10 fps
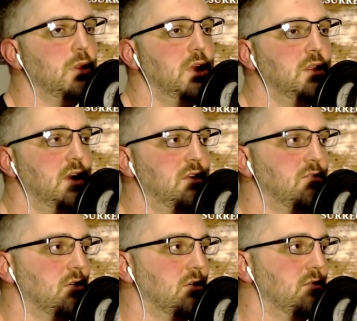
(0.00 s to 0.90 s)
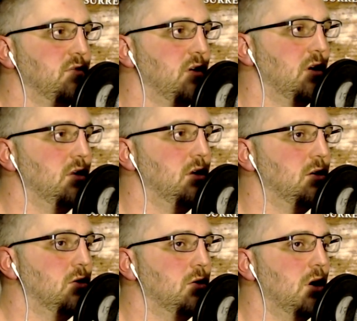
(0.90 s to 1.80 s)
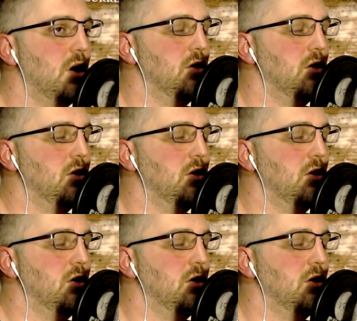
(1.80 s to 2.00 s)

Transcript: they serve, you know, the